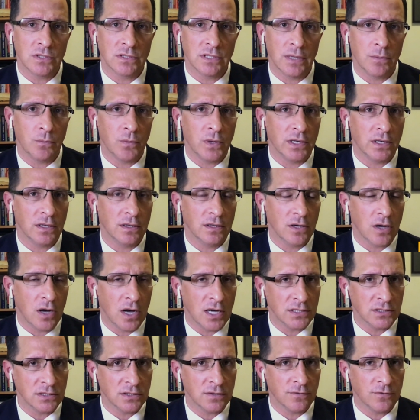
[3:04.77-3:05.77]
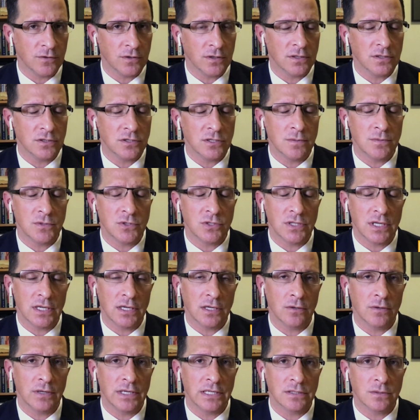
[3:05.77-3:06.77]
And when costs for consumers
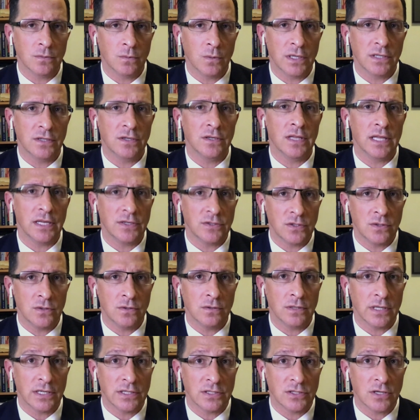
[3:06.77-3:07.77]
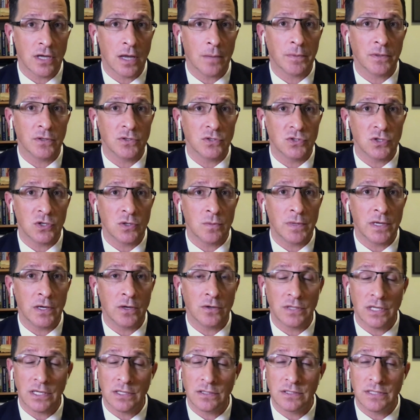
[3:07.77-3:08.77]
increase, what do they do? They stop consuming or
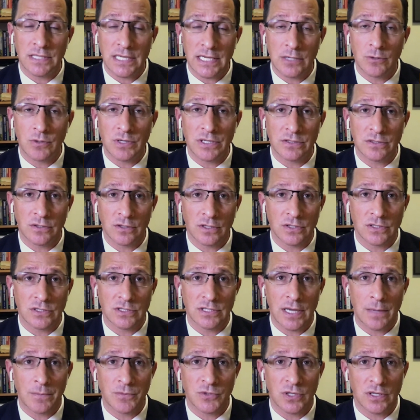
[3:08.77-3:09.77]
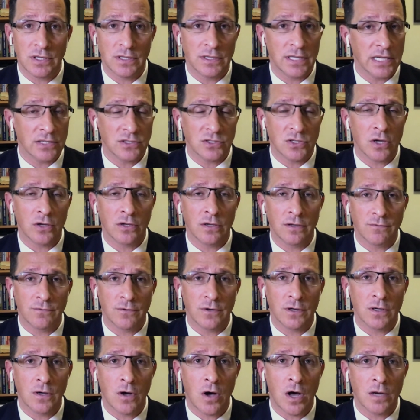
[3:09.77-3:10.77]
they decrease their consumption. That's not good for
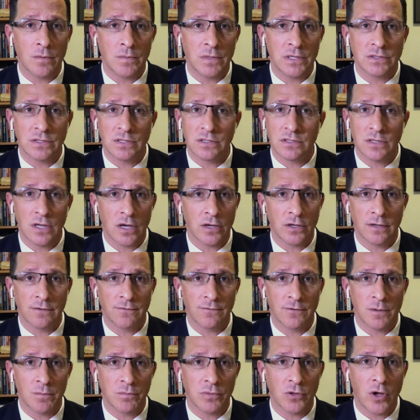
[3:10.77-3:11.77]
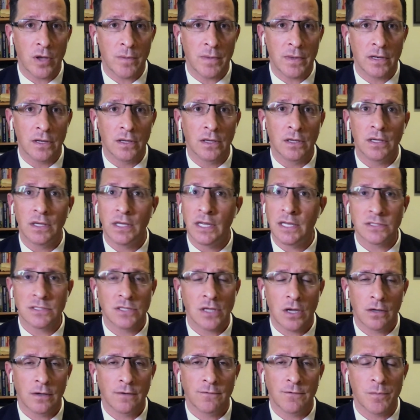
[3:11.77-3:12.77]
economies, it's not good for employment, and it's
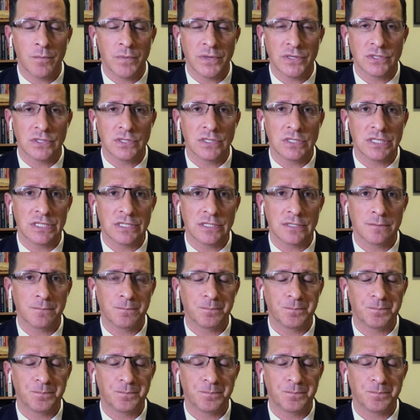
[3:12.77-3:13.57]
not good for businesses.